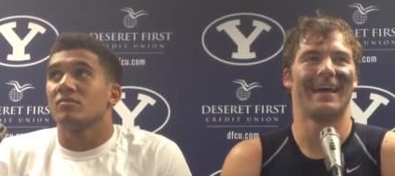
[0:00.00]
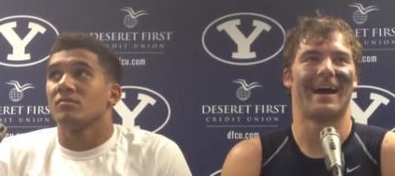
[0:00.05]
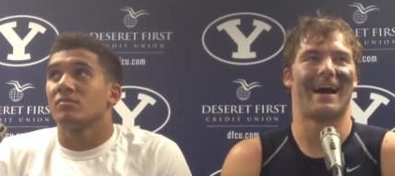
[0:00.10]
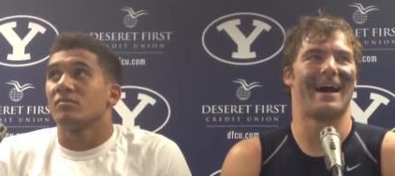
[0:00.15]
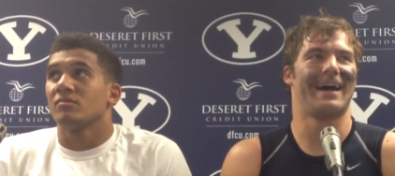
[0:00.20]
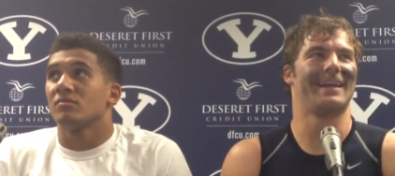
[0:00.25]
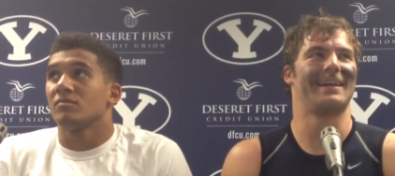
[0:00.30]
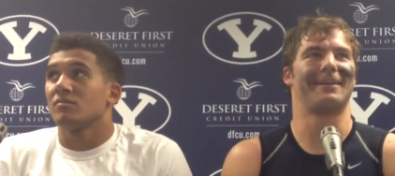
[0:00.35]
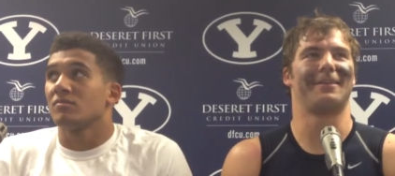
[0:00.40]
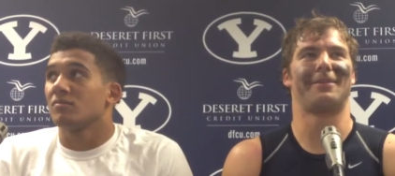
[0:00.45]

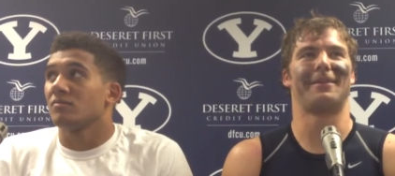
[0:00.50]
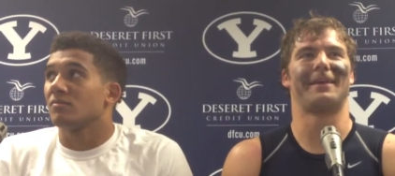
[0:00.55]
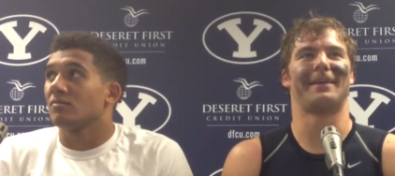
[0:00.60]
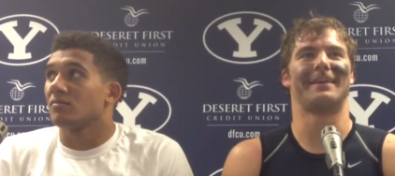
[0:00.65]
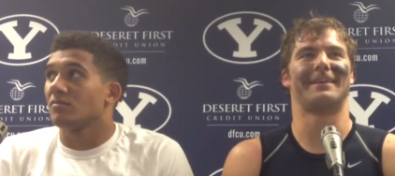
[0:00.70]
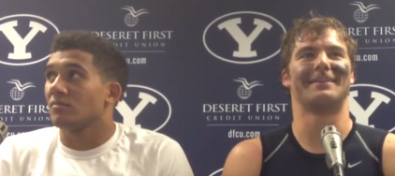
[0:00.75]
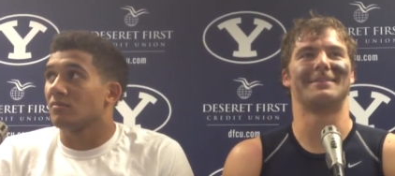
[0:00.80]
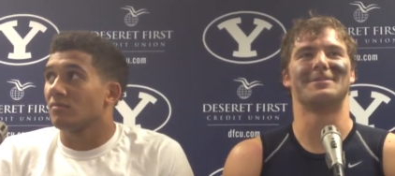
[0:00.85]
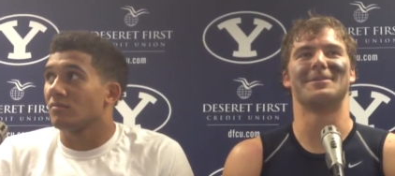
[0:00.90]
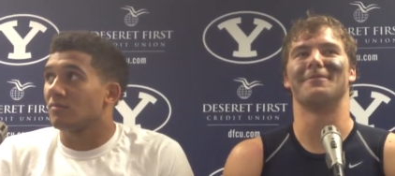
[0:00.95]
Speaker 1: I didn't think
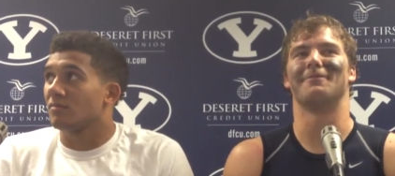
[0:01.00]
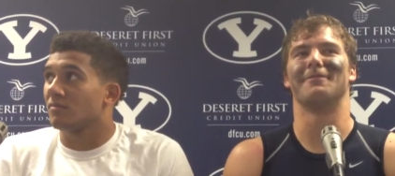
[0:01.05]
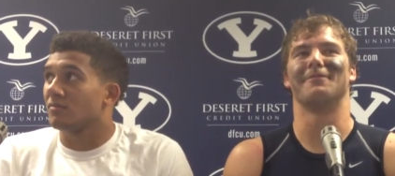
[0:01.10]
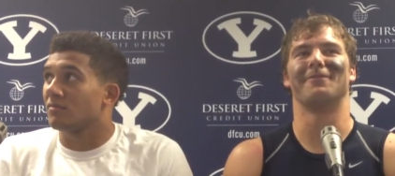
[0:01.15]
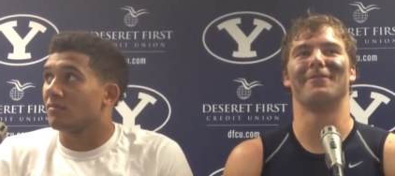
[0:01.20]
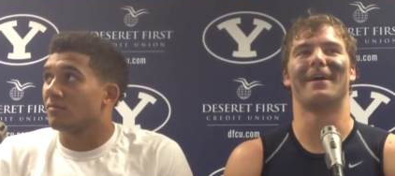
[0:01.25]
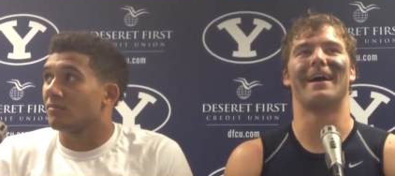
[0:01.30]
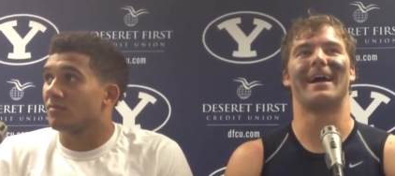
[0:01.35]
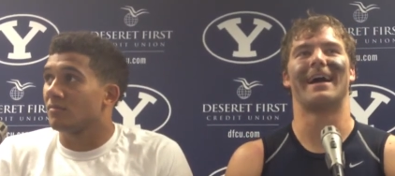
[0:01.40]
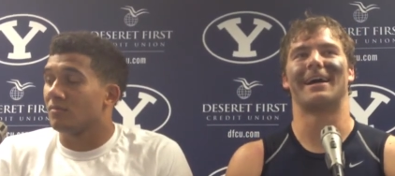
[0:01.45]
it deserved a
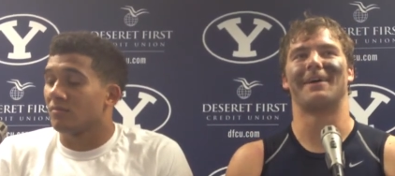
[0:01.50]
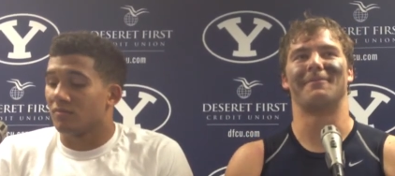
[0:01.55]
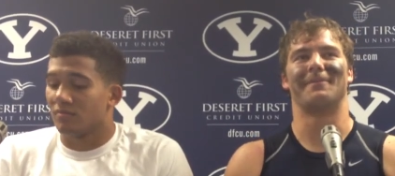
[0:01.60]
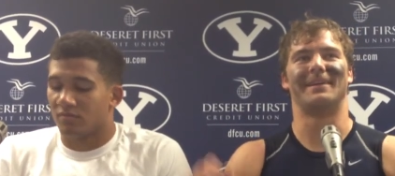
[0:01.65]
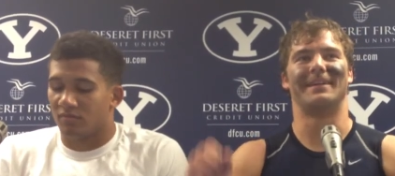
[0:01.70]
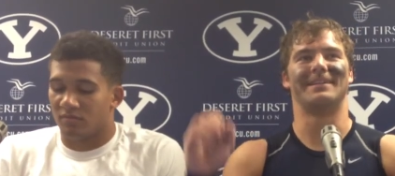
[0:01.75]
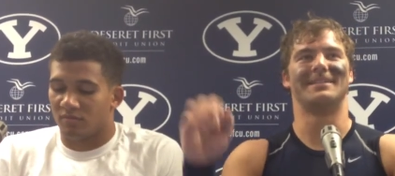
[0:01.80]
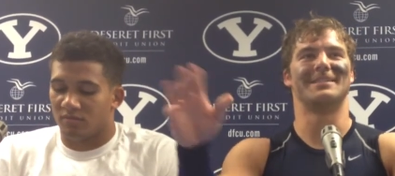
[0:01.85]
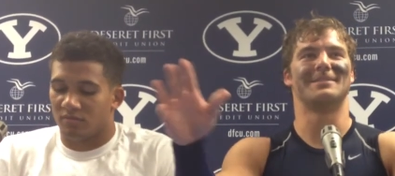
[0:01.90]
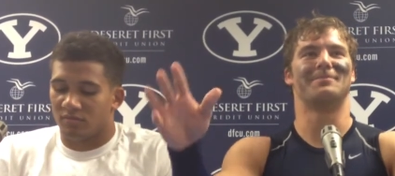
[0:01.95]
flag. I
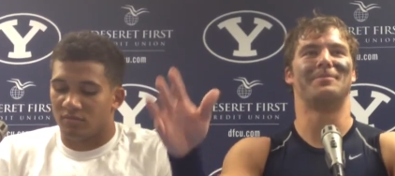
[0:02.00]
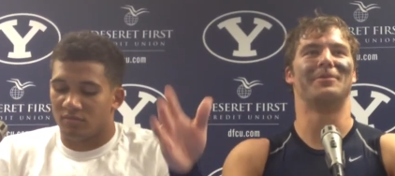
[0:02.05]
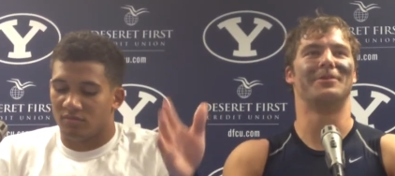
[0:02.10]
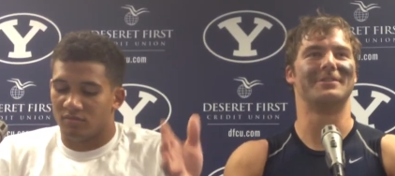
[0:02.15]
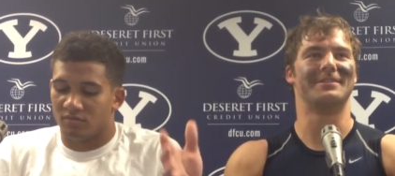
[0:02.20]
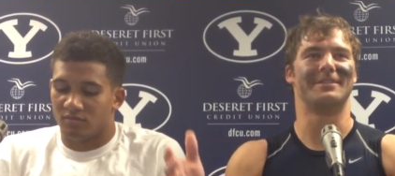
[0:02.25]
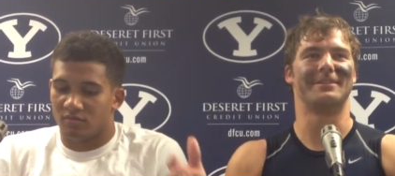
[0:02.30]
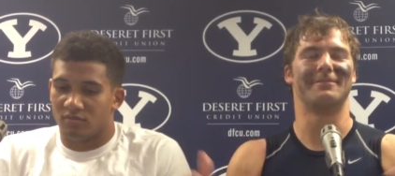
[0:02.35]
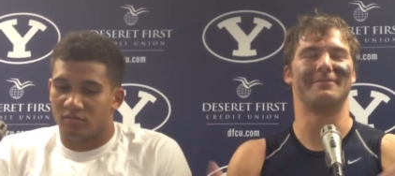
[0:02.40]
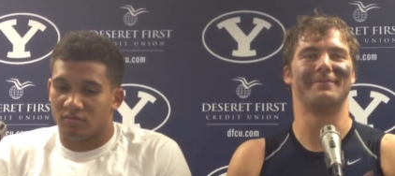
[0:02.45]
mean, he just
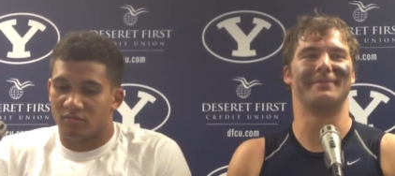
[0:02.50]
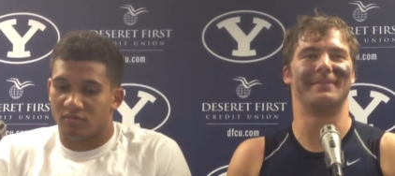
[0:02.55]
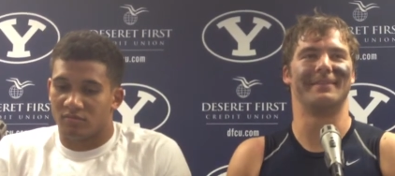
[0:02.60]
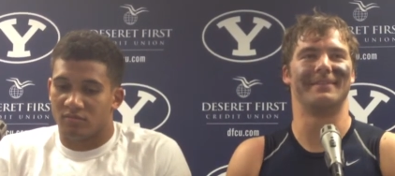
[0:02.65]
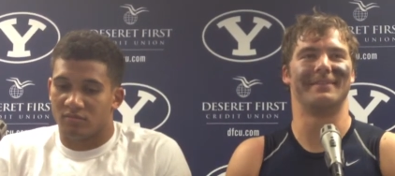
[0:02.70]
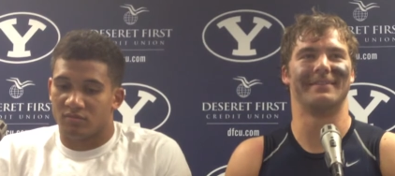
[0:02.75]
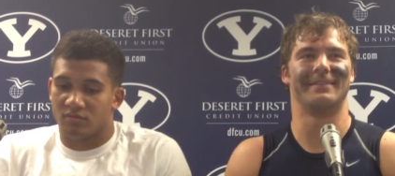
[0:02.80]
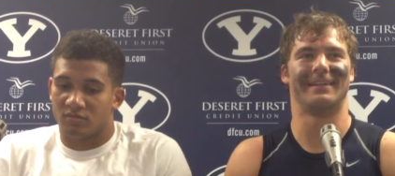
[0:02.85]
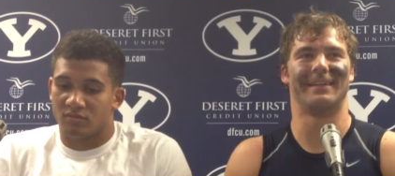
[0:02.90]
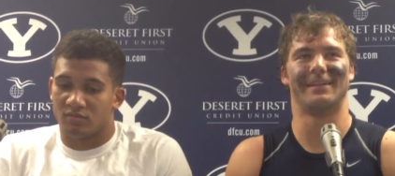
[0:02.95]
pushed him,
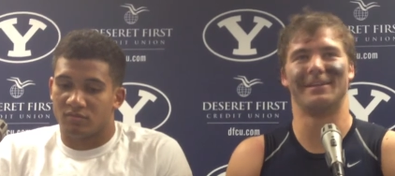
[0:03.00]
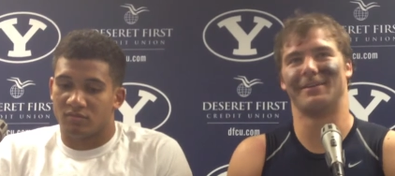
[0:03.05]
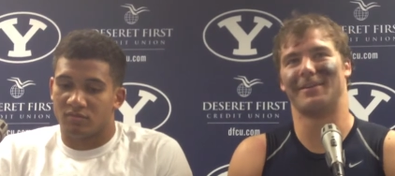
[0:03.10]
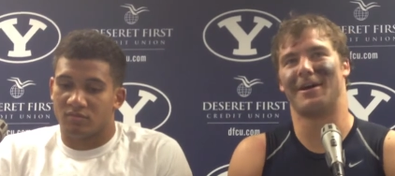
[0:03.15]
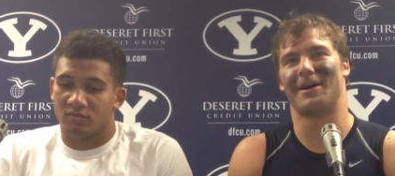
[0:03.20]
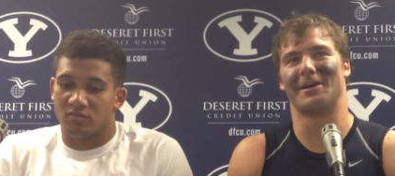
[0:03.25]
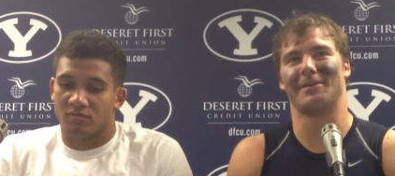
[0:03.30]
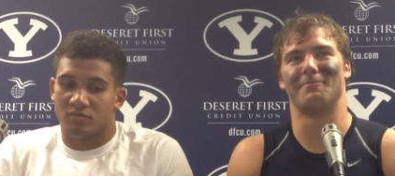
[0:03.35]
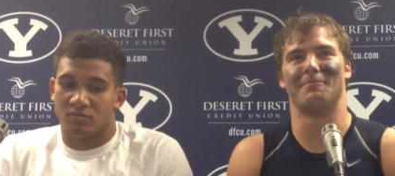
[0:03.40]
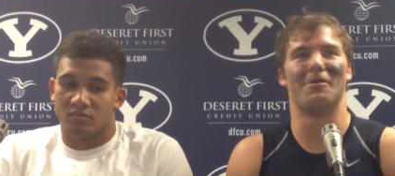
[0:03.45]
and he didn't
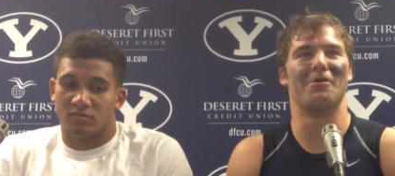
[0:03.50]
knock him